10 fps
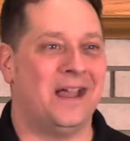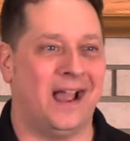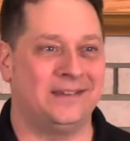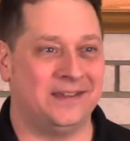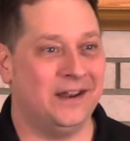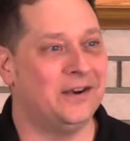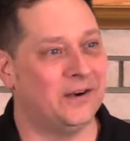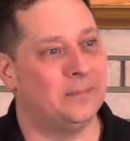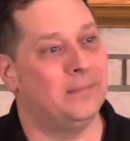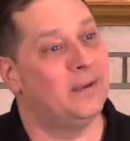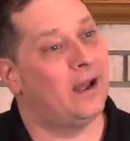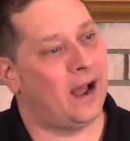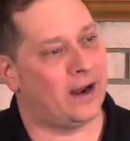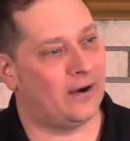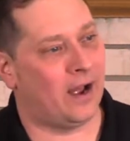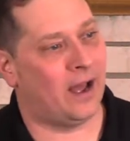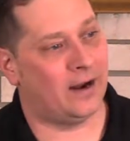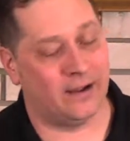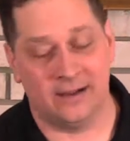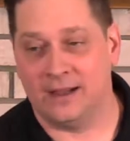I sit here on a, on
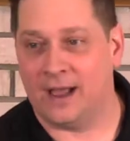a,